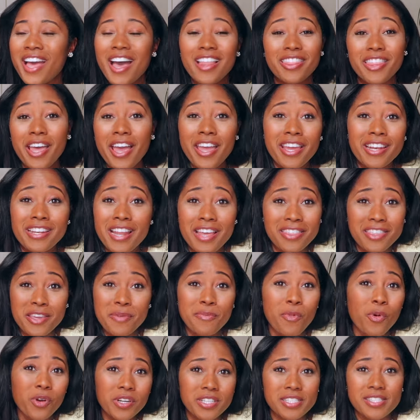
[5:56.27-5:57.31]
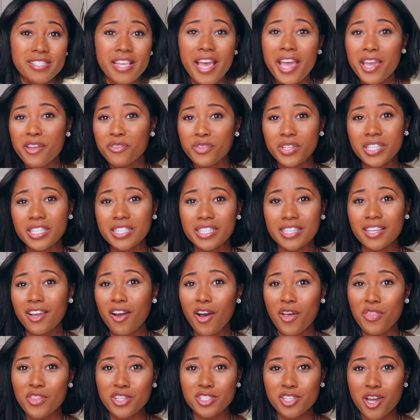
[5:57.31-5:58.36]
had nothing more to say really
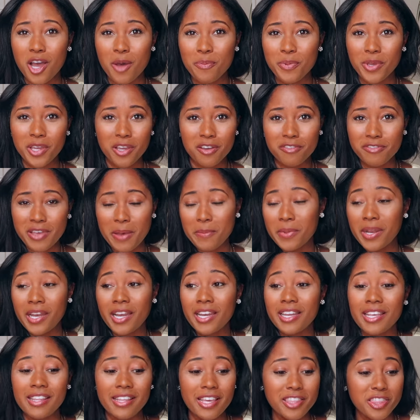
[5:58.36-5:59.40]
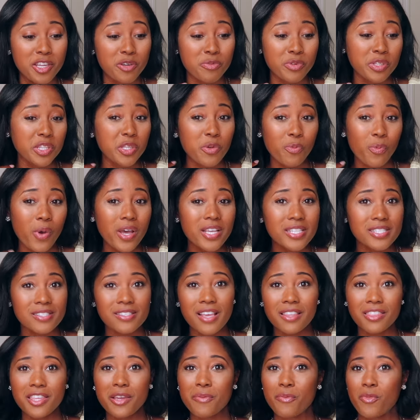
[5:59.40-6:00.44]
on the topic of femininity. Like there really was
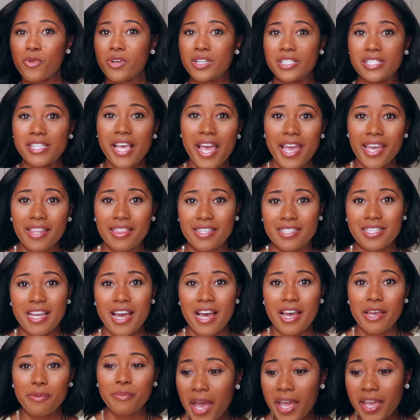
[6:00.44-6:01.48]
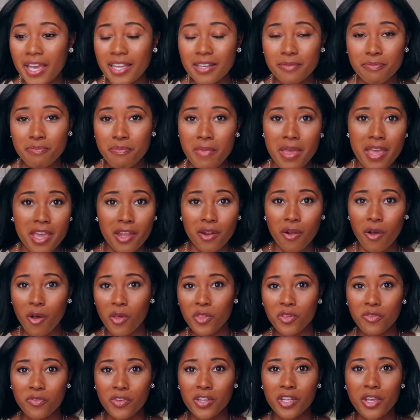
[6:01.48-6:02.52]
nothing more to say at the time. I had made
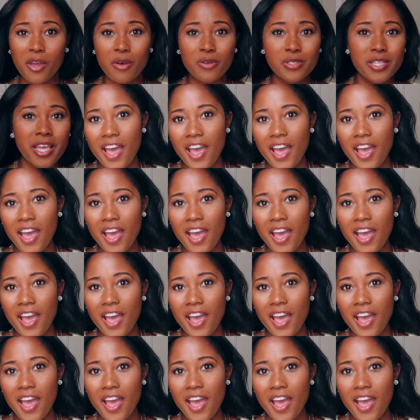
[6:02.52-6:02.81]
all the videos,